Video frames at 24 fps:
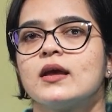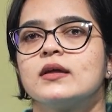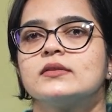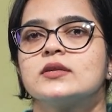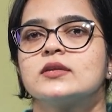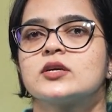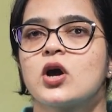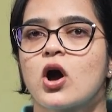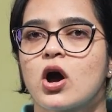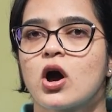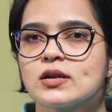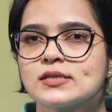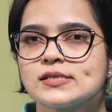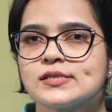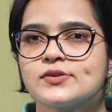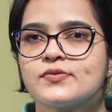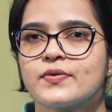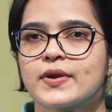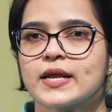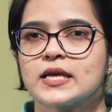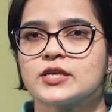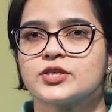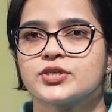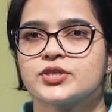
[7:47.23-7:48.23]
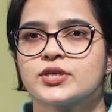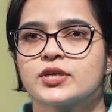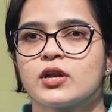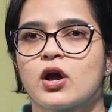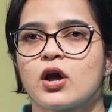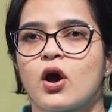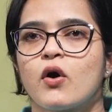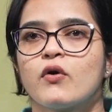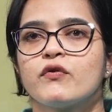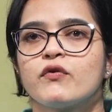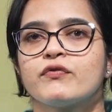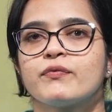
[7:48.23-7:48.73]
the concentration
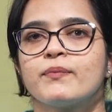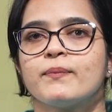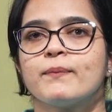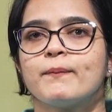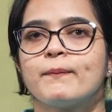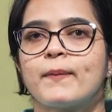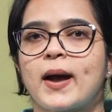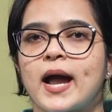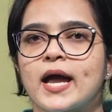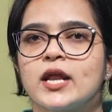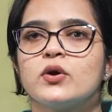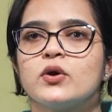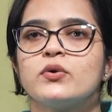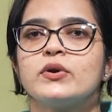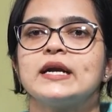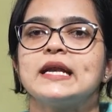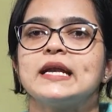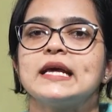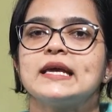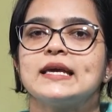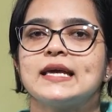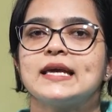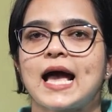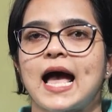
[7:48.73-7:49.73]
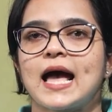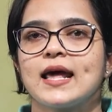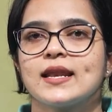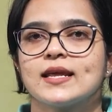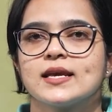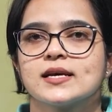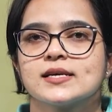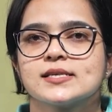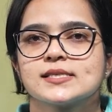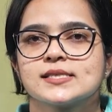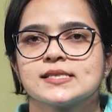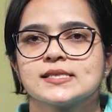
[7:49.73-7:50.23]
of minority
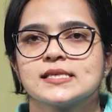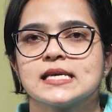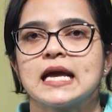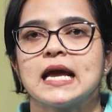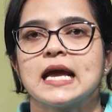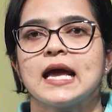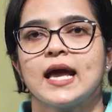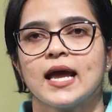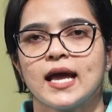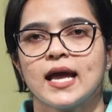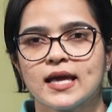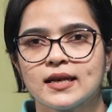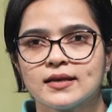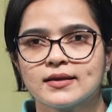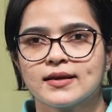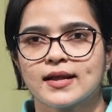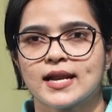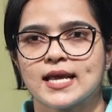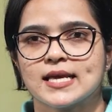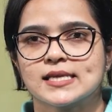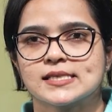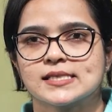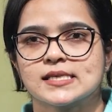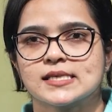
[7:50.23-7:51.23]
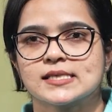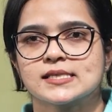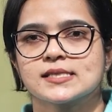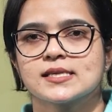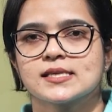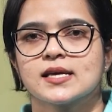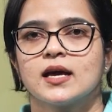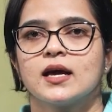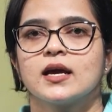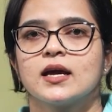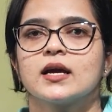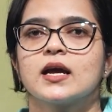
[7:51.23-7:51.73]
carriers increases
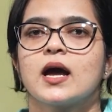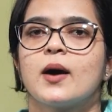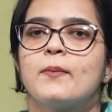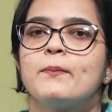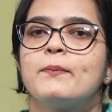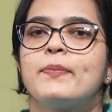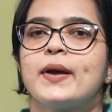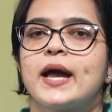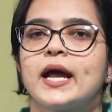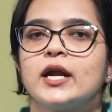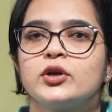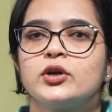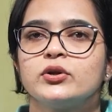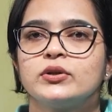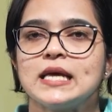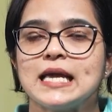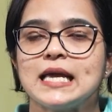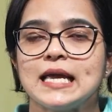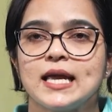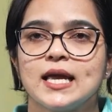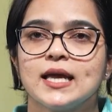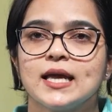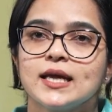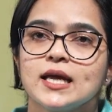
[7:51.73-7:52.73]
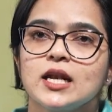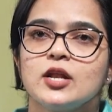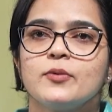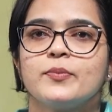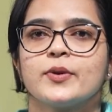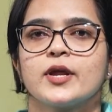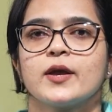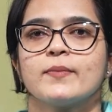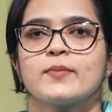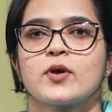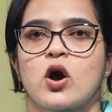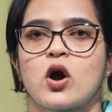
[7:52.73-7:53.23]
compared to the
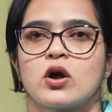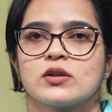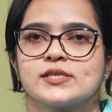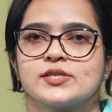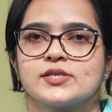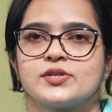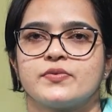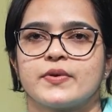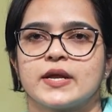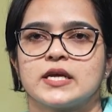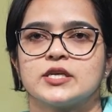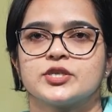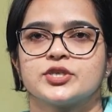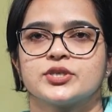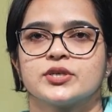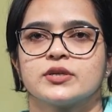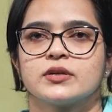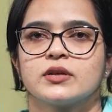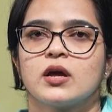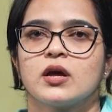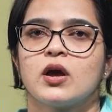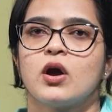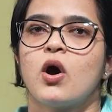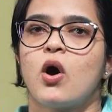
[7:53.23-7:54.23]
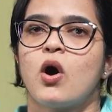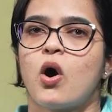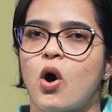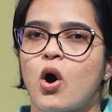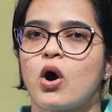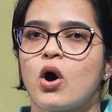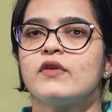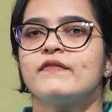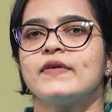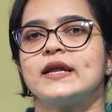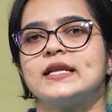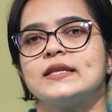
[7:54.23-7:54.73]
equilibrium concentration
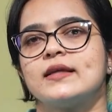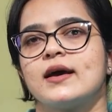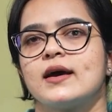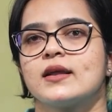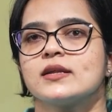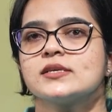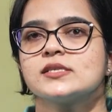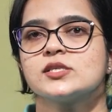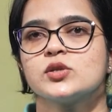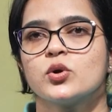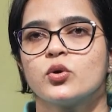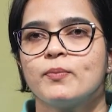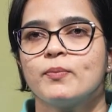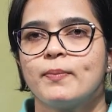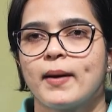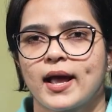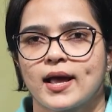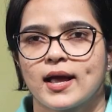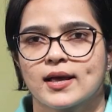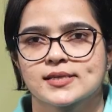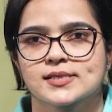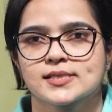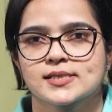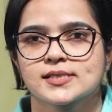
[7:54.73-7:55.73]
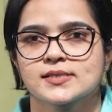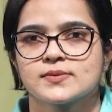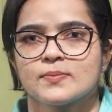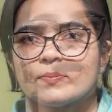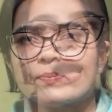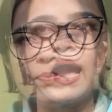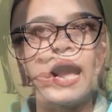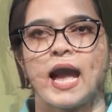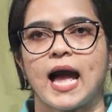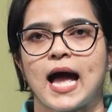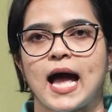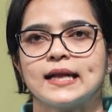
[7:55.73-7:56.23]
or when there is no bias.
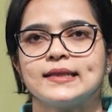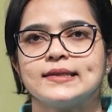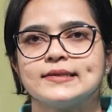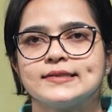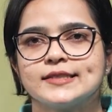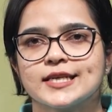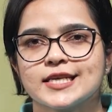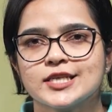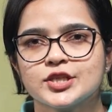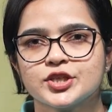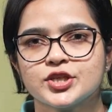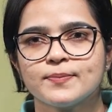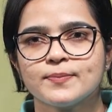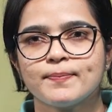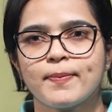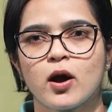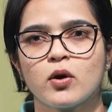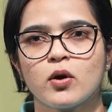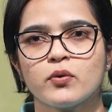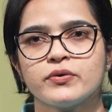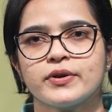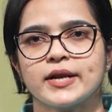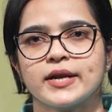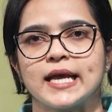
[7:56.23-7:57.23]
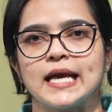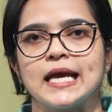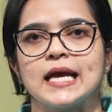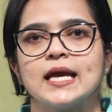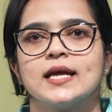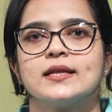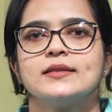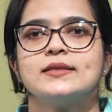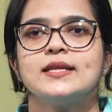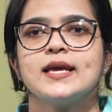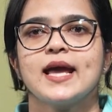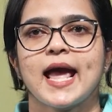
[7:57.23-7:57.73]
At the junction boundary,
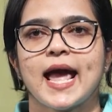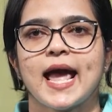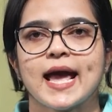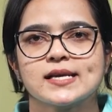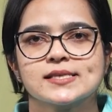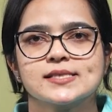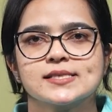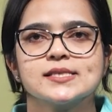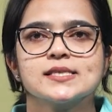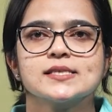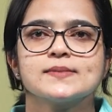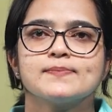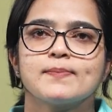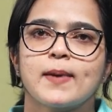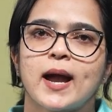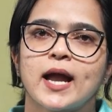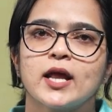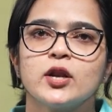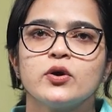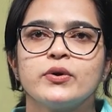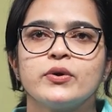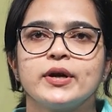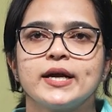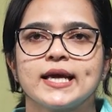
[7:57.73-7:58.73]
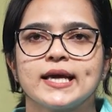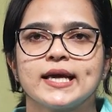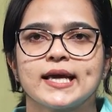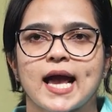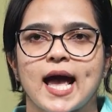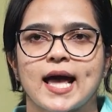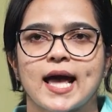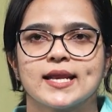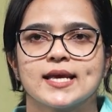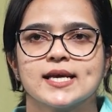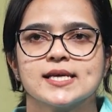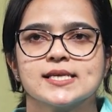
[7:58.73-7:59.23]
the excess minority
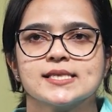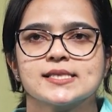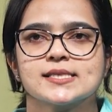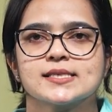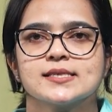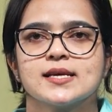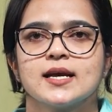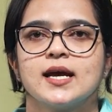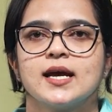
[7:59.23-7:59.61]
carriers